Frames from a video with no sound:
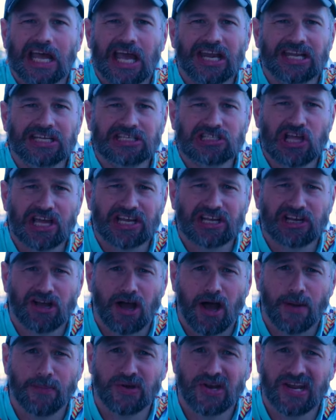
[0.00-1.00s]
It is like a
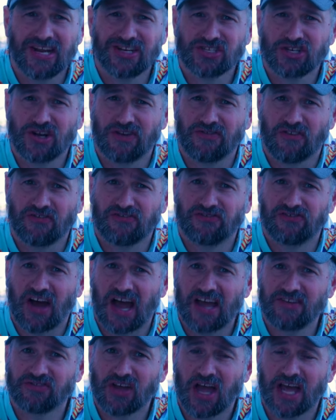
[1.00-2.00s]
combination of a
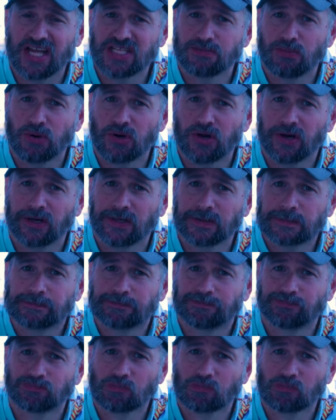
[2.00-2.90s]
Five Guys burger